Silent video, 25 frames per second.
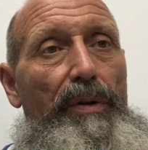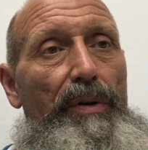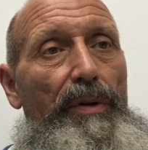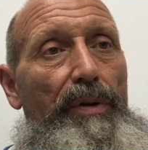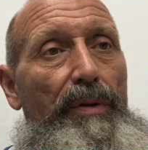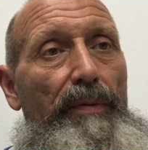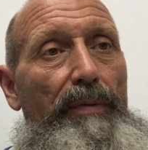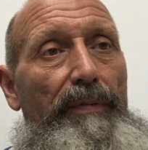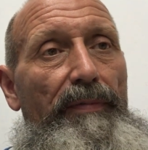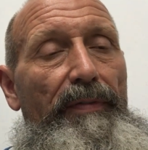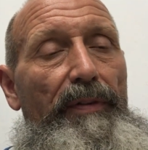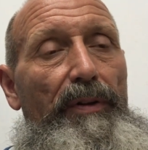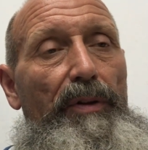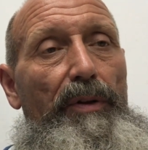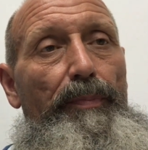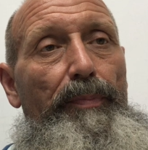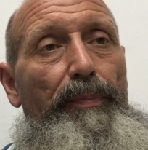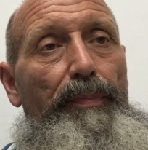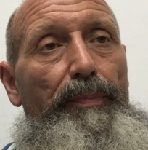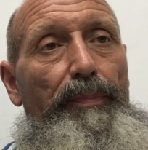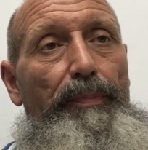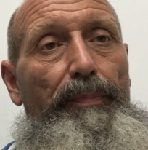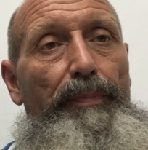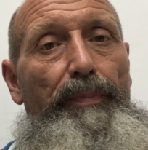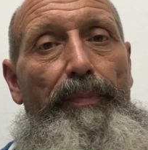the
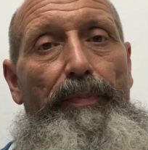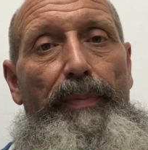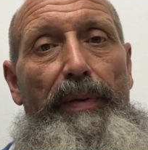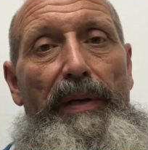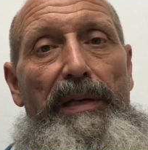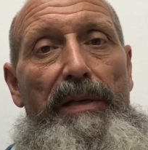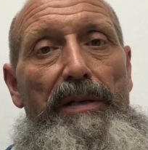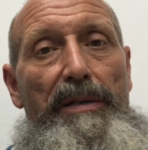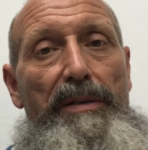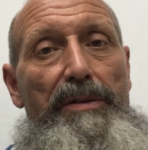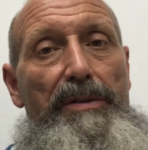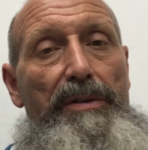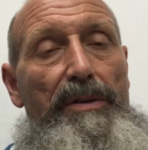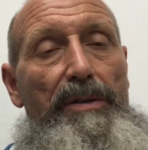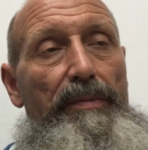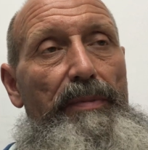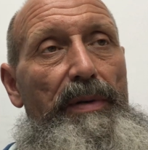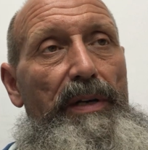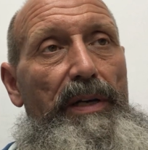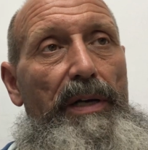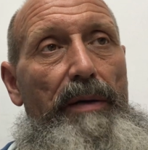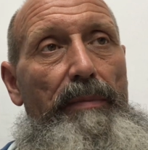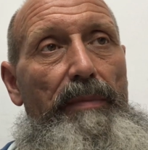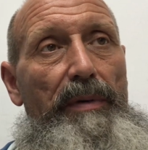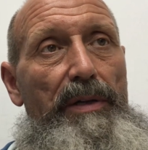Filipinas are
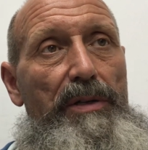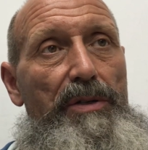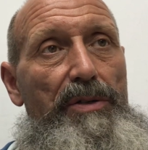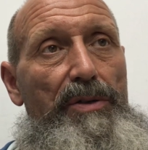becoming